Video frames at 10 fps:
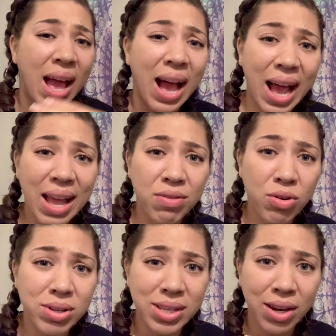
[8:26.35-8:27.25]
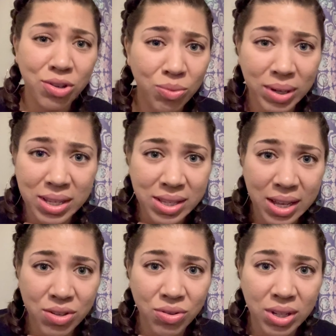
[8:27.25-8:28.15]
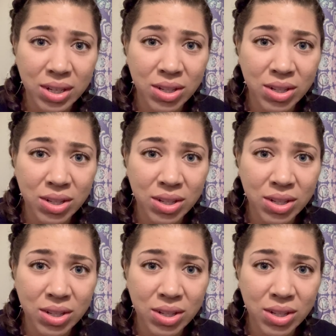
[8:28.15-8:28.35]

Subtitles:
I have no desire to run this country.